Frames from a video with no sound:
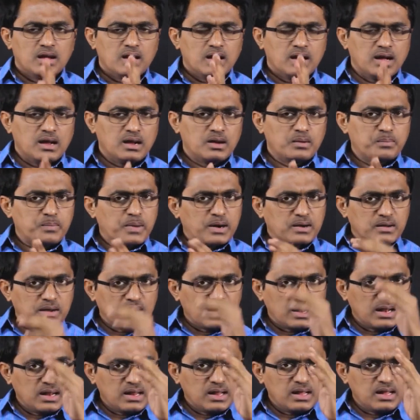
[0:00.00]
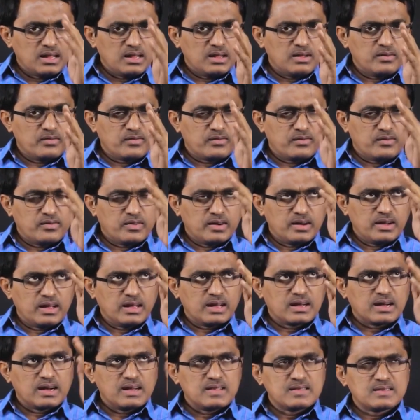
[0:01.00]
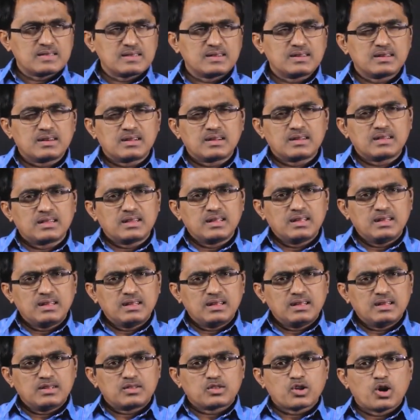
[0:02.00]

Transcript: And particularly if I consider the